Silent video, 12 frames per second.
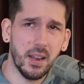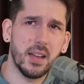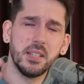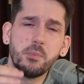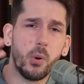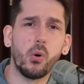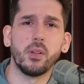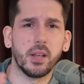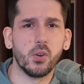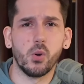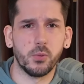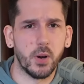I did pull
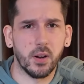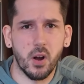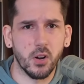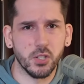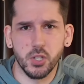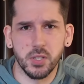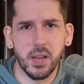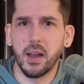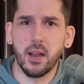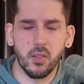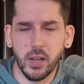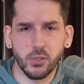like gold rare cards, just
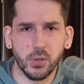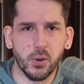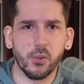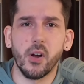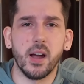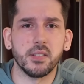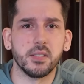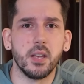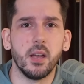not electric or grass.